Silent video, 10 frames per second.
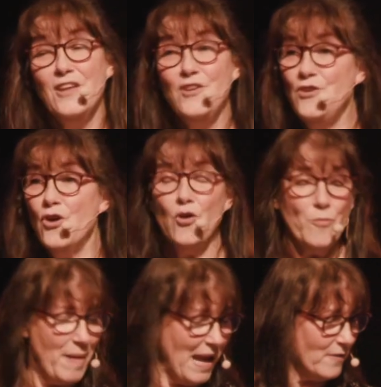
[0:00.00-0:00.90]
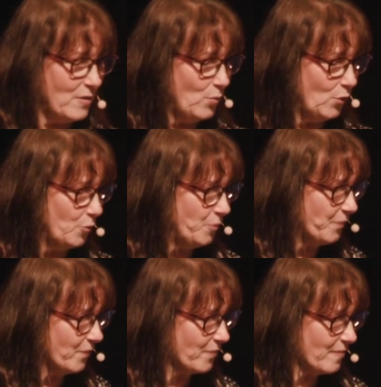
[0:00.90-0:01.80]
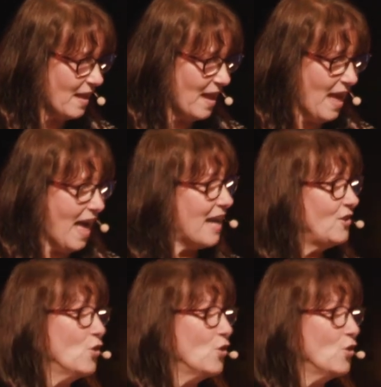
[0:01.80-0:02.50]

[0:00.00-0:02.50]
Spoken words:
no barren womb and